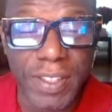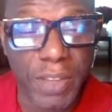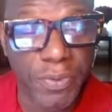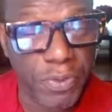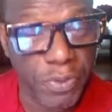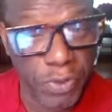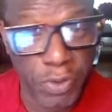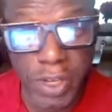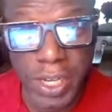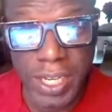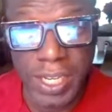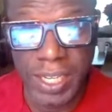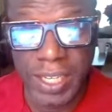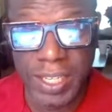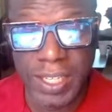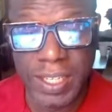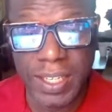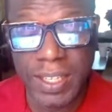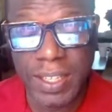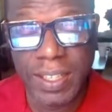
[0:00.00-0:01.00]

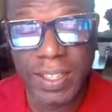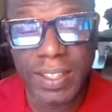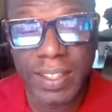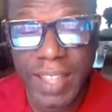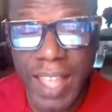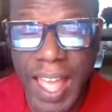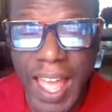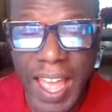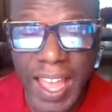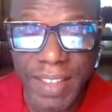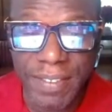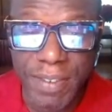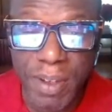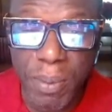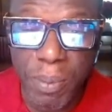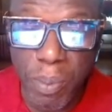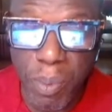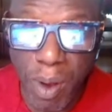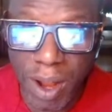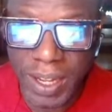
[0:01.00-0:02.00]
free live
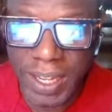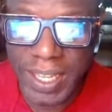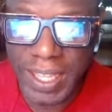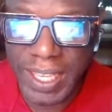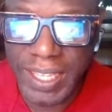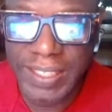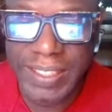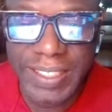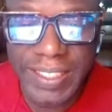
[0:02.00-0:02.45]
marketing